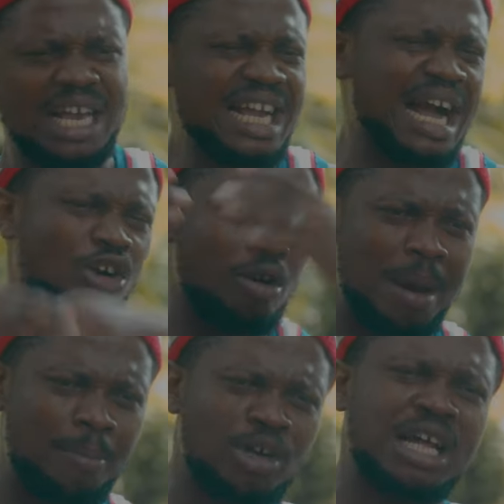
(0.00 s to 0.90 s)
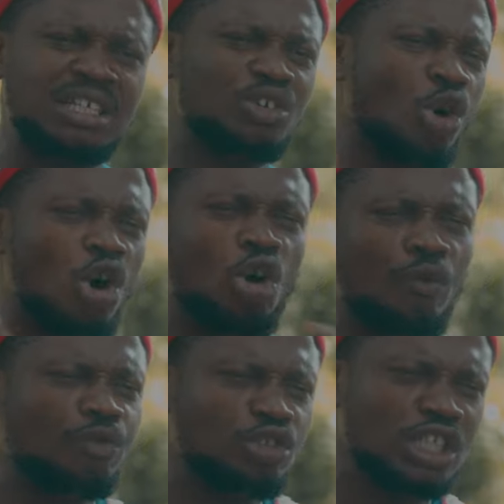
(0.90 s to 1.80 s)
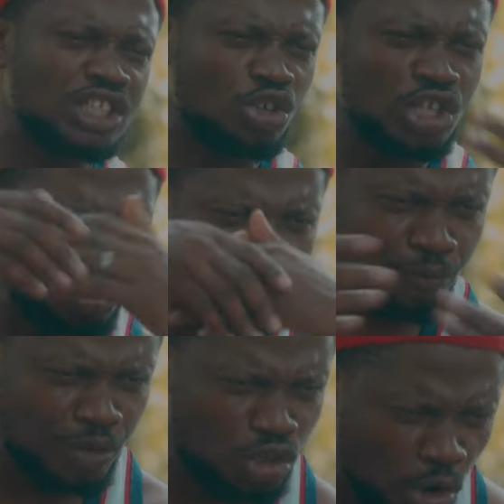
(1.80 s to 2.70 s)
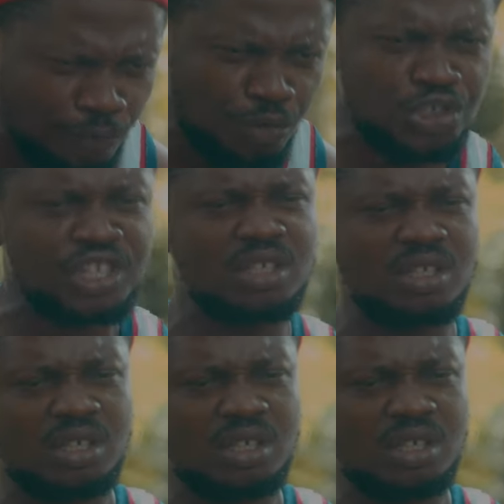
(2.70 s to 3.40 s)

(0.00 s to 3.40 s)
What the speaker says: King, I call my mother. The girl is confusing.